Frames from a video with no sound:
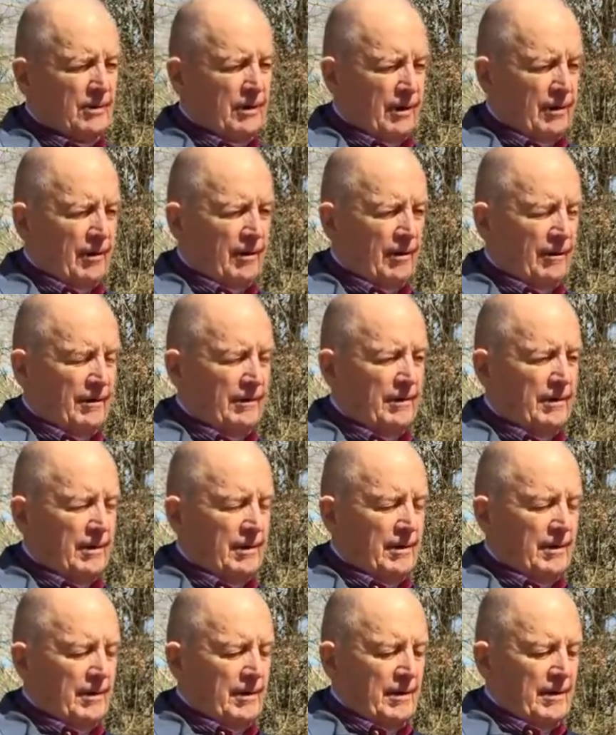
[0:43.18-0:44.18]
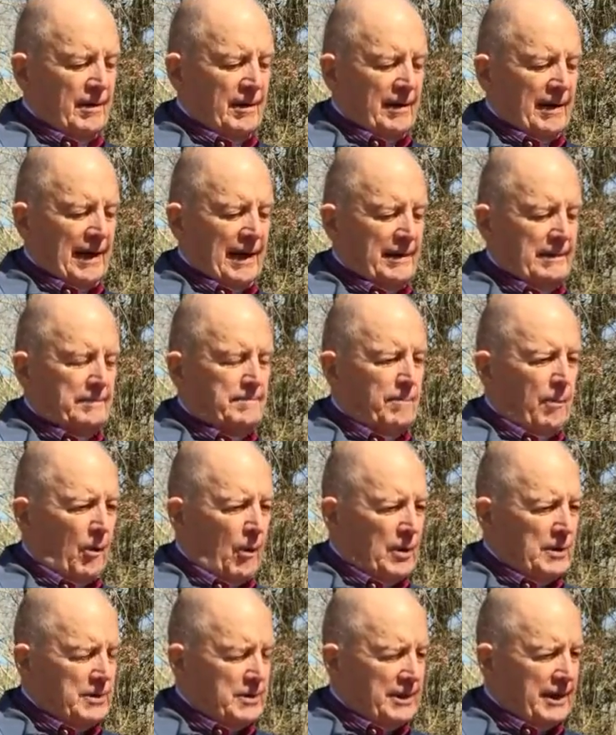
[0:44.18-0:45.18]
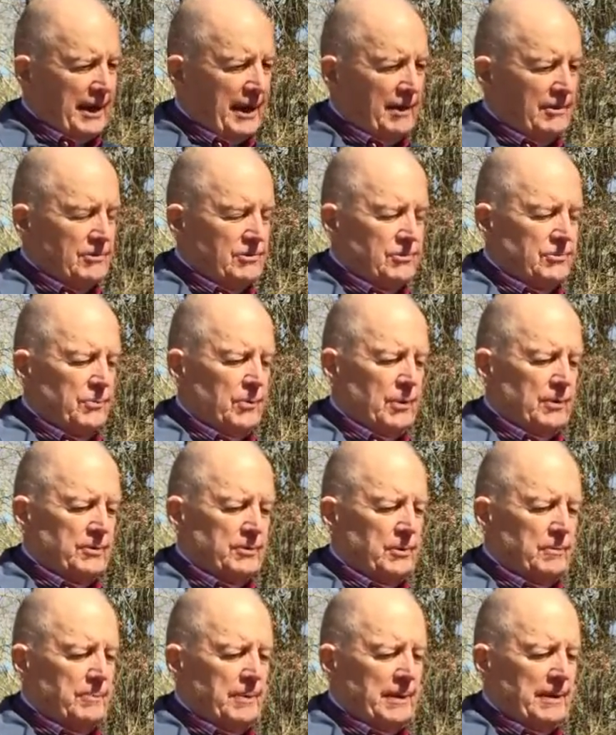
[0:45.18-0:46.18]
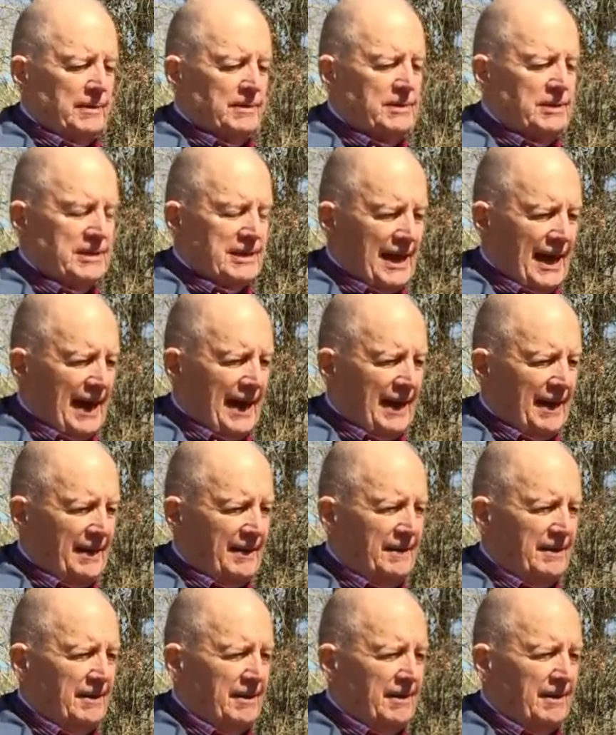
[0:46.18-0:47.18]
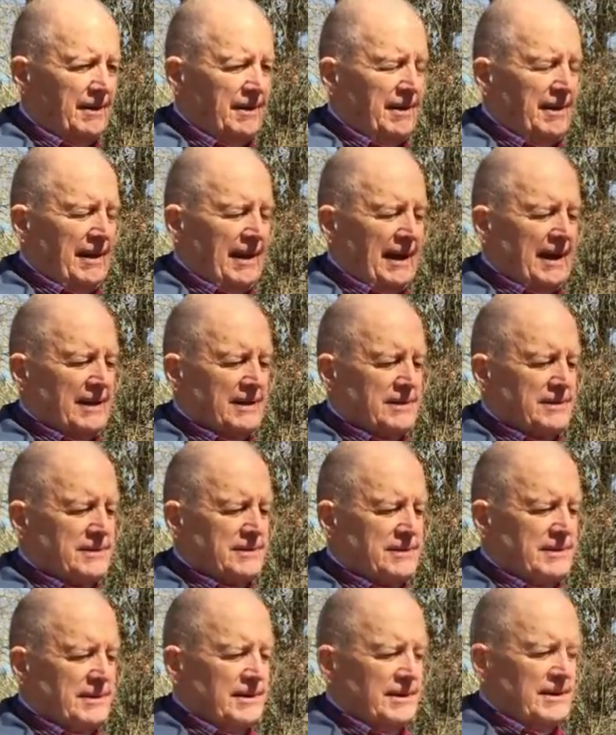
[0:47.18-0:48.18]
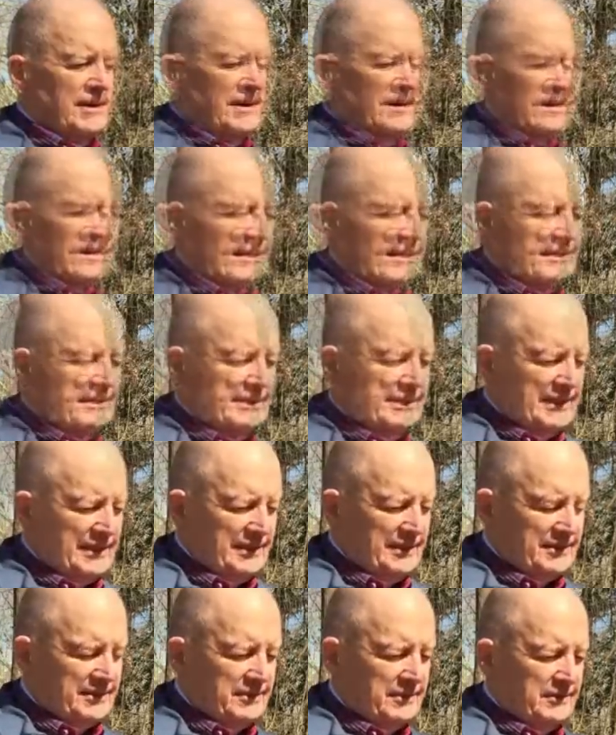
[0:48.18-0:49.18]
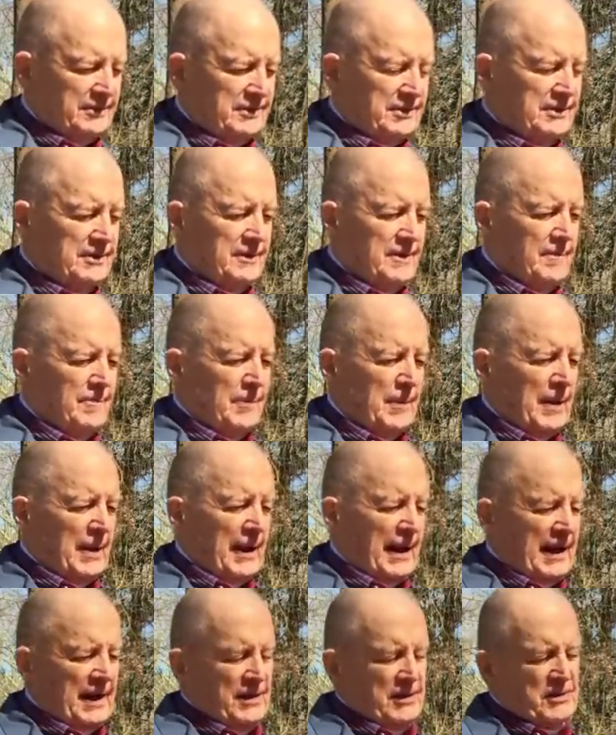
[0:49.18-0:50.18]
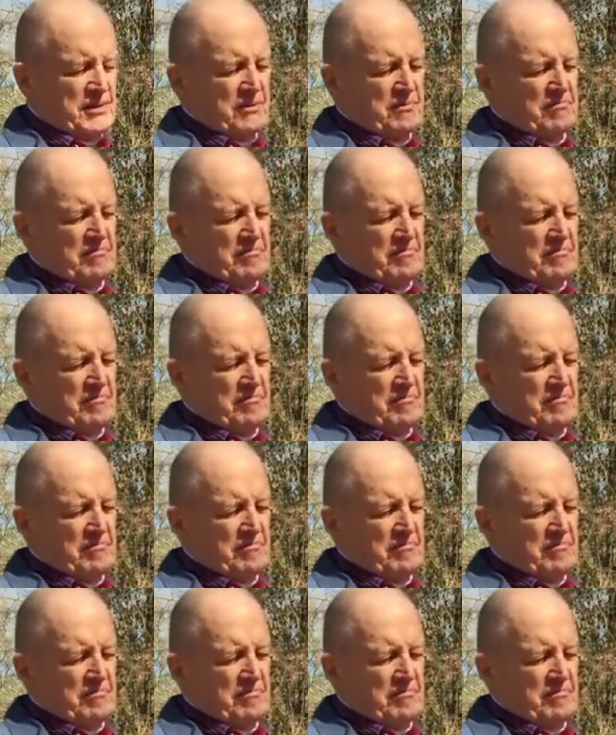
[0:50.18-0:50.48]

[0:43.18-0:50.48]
Guard, and Boy Scouts were to be assigned as assistants, as